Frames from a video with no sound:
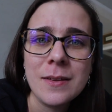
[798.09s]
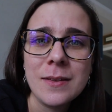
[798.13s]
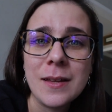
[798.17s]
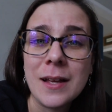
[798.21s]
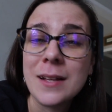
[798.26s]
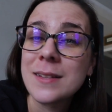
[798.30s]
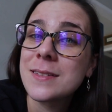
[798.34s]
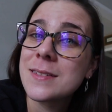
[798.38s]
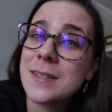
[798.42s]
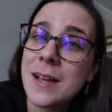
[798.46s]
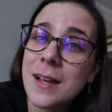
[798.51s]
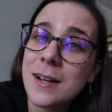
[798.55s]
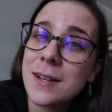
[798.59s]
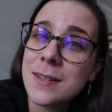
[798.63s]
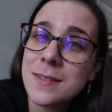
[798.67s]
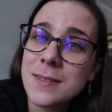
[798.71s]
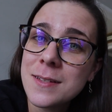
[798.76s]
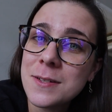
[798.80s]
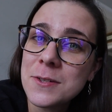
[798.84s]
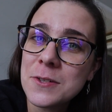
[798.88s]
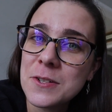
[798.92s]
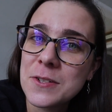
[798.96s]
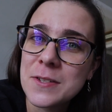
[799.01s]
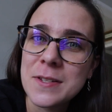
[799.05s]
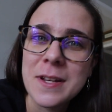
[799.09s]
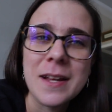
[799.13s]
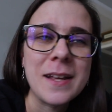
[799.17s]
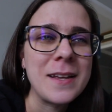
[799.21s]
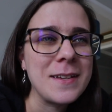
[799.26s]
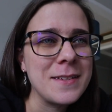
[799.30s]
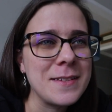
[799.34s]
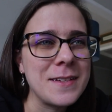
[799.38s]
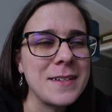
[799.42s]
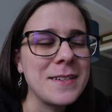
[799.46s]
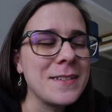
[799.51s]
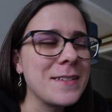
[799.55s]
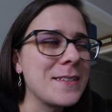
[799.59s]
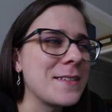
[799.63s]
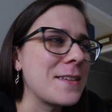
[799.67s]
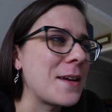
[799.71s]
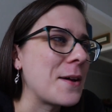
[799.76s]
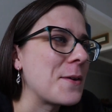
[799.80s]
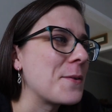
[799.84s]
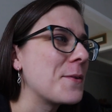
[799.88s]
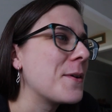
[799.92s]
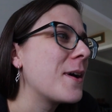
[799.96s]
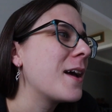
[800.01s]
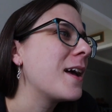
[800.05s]
that's not as interesting, is it?
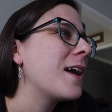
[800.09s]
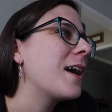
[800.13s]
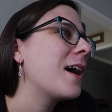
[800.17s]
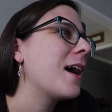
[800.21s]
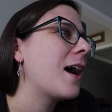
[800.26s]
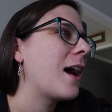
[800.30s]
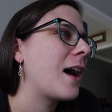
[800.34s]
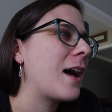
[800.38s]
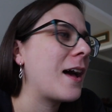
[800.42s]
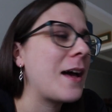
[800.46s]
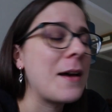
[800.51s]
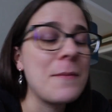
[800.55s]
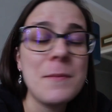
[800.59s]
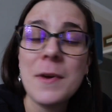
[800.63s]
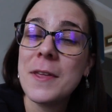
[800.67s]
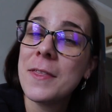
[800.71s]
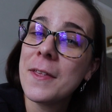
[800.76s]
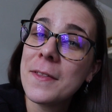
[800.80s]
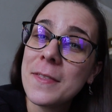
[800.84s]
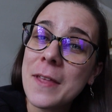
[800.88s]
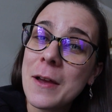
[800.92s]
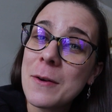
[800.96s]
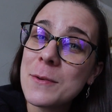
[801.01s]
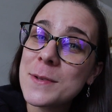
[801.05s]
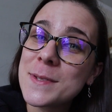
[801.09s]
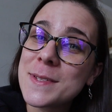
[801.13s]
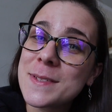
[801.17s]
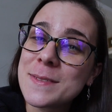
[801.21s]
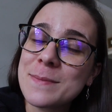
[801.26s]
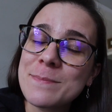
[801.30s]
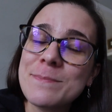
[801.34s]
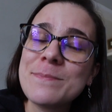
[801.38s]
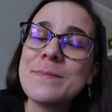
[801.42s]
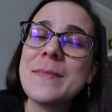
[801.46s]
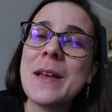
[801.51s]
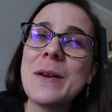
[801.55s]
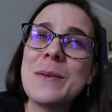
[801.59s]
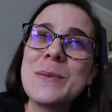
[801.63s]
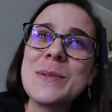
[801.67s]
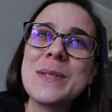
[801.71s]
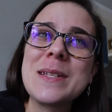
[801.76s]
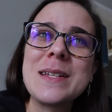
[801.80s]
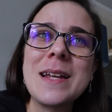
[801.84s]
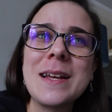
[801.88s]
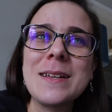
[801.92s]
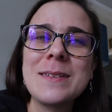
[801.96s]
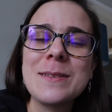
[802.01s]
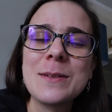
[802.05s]
So um, I thought that was that was
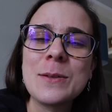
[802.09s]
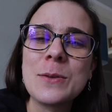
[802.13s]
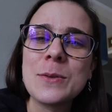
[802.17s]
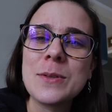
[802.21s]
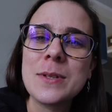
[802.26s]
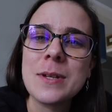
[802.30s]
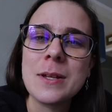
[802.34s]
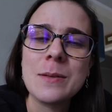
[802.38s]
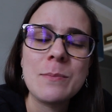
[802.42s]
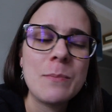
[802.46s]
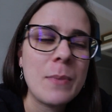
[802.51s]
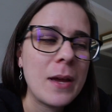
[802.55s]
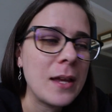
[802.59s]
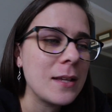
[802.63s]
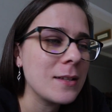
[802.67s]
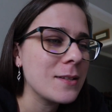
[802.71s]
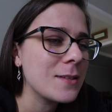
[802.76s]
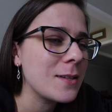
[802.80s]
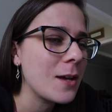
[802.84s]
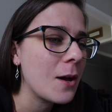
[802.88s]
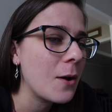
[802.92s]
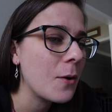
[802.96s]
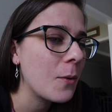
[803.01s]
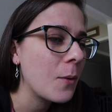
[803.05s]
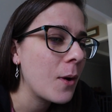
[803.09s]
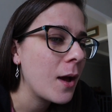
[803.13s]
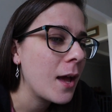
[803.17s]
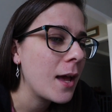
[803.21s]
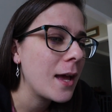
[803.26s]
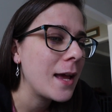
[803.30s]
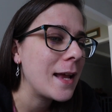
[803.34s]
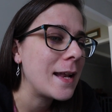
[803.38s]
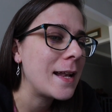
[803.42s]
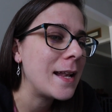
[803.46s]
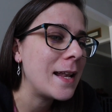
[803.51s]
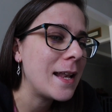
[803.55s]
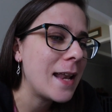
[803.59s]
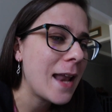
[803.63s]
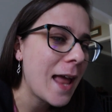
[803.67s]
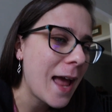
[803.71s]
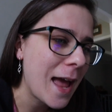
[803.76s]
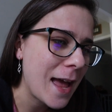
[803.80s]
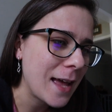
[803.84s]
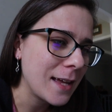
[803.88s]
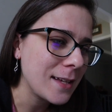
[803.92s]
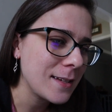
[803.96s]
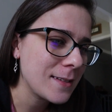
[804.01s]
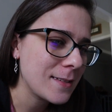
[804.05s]
a nice little tidbit. So
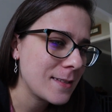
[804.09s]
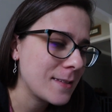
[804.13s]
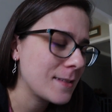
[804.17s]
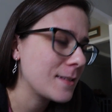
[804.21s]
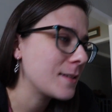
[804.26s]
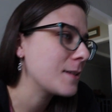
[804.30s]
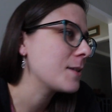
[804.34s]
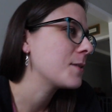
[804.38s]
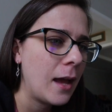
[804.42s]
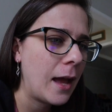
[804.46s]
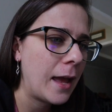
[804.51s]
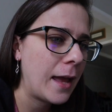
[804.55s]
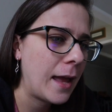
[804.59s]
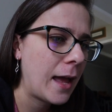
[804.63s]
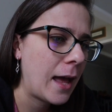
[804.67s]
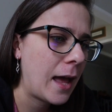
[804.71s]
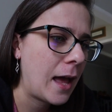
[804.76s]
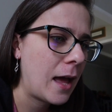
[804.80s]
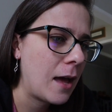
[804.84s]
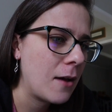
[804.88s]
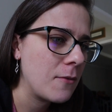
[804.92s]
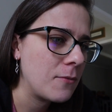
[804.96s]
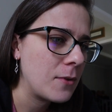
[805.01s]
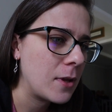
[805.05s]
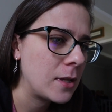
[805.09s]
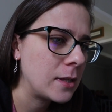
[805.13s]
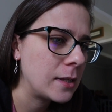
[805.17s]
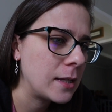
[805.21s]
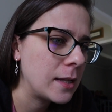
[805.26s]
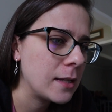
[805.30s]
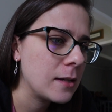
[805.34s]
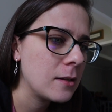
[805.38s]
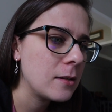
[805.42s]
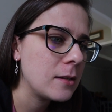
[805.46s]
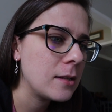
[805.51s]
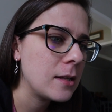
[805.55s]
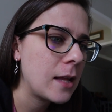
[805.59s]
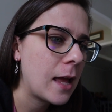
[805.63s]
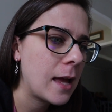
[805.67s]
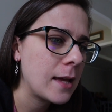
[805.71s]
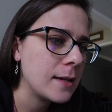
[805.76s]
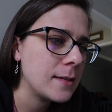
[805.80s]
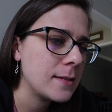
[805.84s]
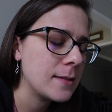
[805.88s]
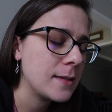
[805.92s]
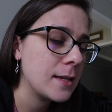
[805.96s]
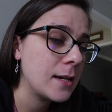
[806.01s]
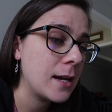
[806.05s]
next, I have a little
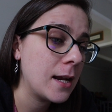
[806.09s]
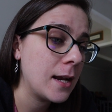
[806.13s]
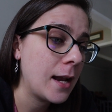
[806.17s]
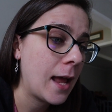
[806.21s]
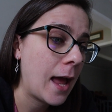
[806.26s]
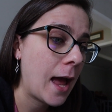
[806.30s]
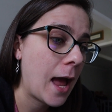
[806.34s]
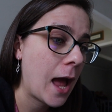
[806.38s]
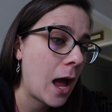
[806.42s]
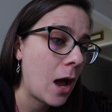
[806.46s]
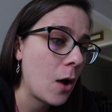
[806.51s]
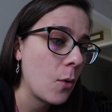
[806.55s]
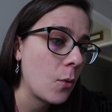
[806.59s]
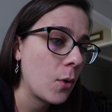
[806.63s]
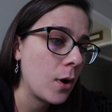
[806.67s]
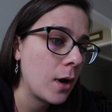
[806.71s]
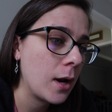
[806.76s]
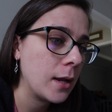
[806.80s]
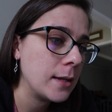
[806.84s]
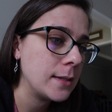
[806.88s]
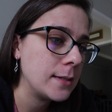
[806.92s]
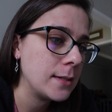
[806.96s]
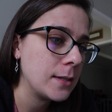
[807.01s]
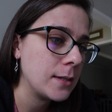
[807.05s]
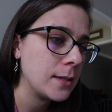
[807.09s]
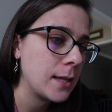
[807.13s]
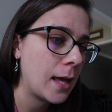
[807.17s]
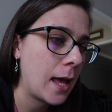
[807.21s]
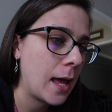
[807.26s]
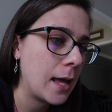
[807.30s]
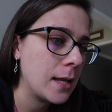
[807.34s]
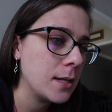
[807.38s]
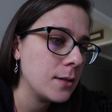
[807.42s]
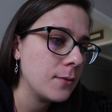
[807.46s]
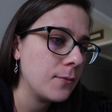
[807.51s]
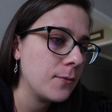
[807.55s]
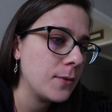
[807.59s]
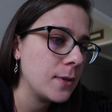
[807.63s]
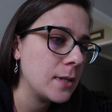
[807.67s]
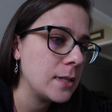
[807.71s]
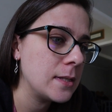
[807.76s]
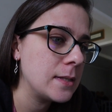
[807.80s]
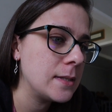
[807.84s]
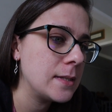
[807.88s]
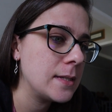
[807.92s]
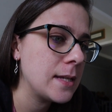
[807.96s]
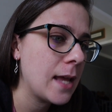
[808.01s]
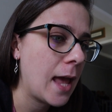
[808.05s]
less than an hour until the end of the
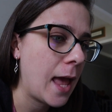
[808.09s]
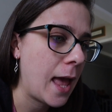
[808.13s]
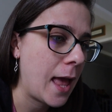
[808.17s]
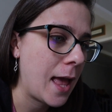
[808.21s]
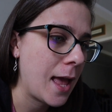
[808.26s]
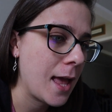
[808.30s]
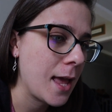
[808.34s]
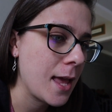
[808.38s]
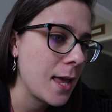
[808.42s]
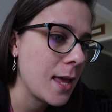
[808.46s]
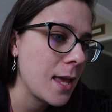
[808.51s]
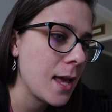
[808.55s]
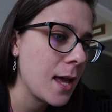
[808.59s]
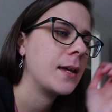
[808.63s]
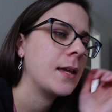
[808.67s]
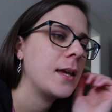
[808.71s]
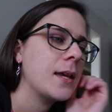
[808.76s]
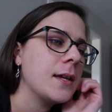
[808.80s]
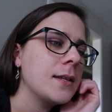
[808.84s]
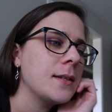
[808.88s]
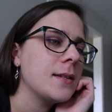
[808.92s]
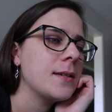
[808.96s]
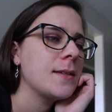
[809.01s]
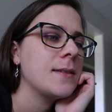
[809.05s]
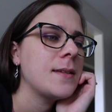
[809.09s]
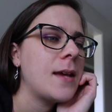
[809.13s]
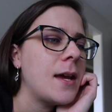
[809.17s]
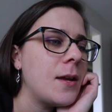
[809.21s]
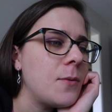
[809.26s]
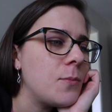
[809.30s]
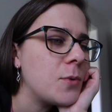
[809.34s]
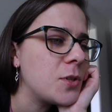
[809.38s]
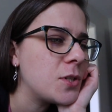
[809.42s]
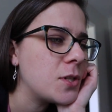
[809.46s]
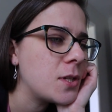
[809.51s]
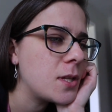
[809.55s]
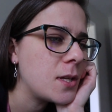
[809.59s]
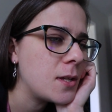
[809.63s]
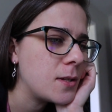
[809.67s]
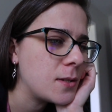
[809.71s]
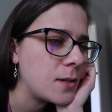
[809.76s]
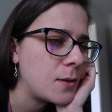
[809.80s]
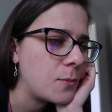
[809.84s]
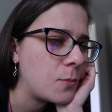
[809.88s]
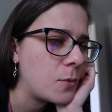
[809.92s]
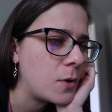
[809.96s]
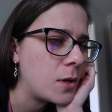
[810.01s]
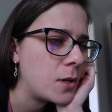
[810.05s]
day. I can't decide which of
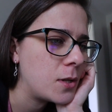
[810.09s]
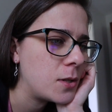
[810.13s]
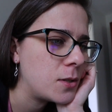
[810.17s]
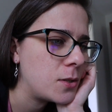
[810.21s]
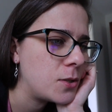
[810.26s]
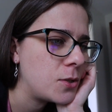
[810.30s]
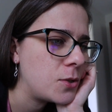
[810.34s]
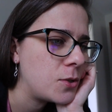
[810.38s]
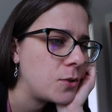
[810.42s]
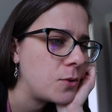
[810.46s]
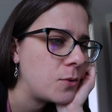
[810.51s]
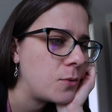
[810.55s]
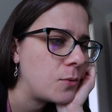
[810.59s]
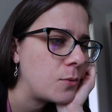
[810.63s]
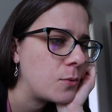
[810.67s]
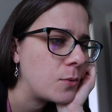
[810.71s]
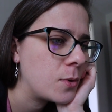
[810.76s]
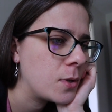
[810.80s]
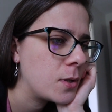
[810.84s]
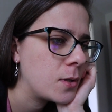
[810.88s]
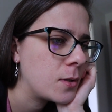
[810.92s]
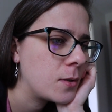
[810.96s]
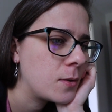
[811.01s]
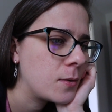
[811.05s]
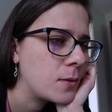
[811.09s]
these I want to